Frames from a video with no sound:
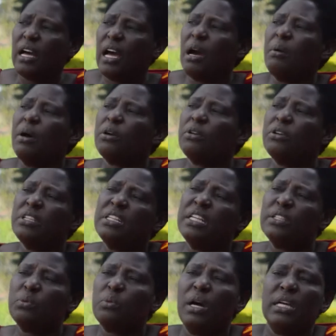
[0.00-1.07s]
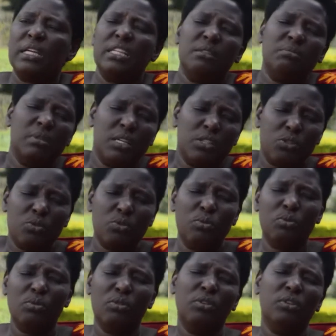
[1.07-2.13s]
our road network in
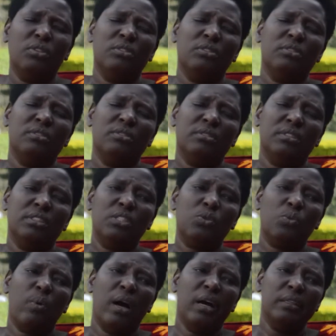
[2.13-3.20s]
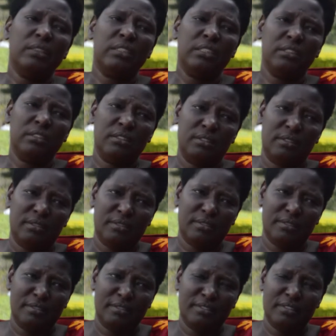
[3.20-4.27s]
BSU is wanting.
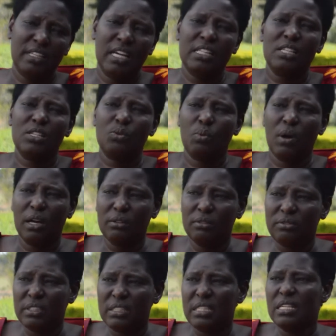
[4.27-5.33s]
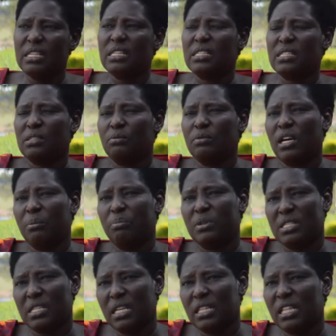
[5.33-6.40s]
That is one of the things we are
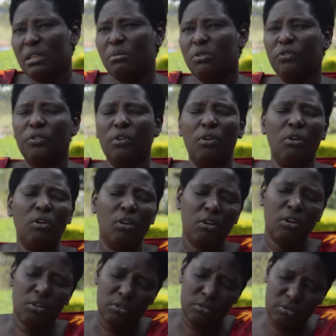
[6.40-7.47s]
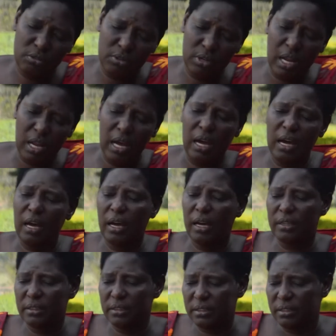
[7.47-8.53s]
presenting before UNRA
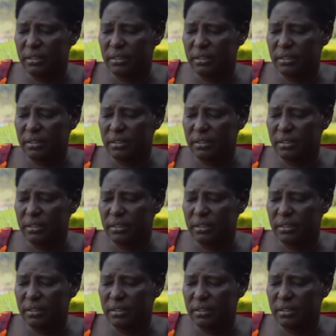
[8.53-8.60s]
and